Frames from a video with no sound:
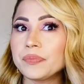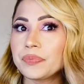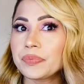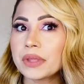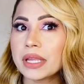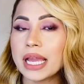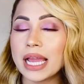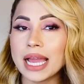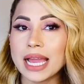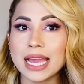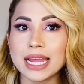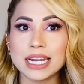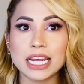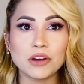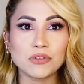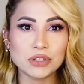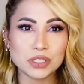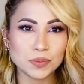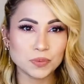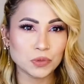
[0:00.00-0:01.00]
and I
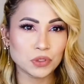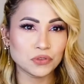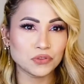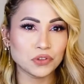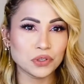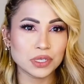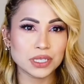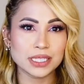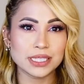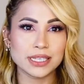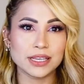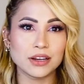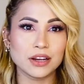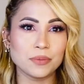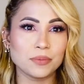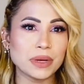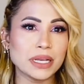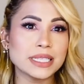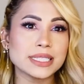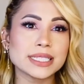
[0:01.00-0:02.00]
was more focusing on
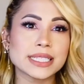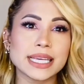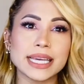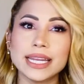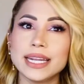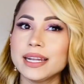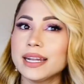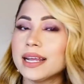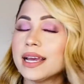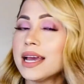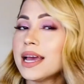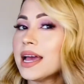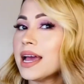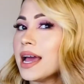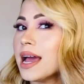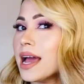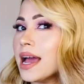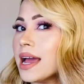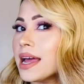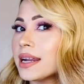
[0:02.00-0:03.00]
my skin,
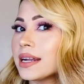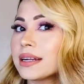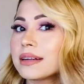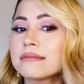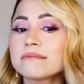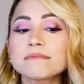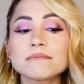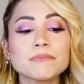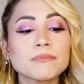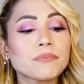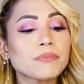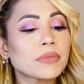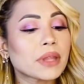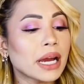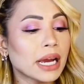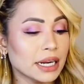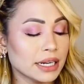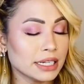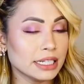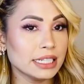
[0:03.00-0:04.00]
and I
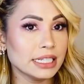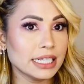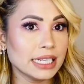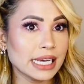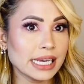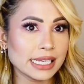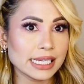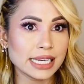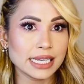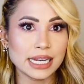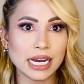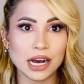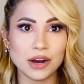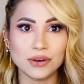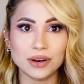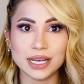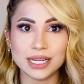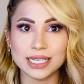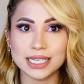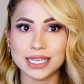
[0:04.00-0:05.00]
really like it how I
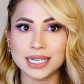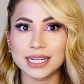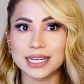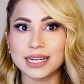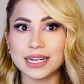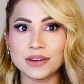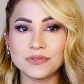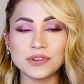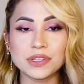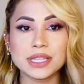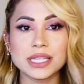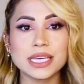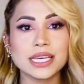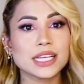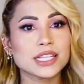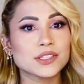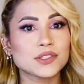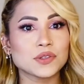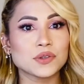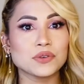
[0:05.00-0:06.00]
did it, everything.
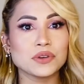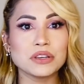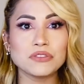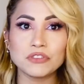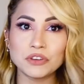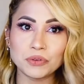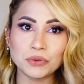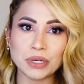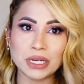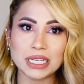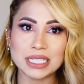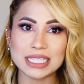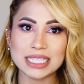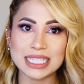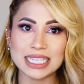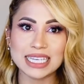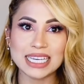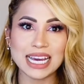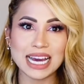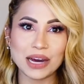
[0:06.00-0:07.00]
So if you want to see
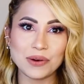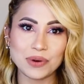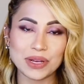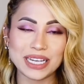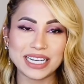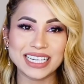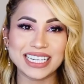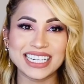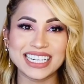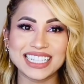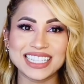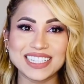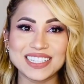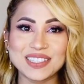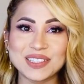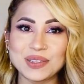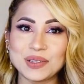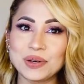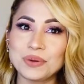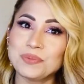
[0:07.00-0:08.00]
how I create this
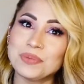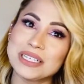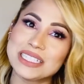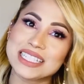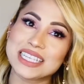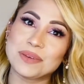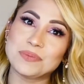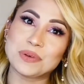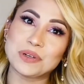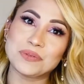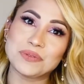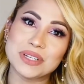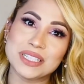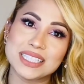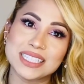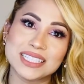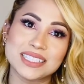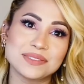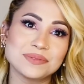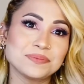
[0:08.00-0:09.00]
look, please keep on watching.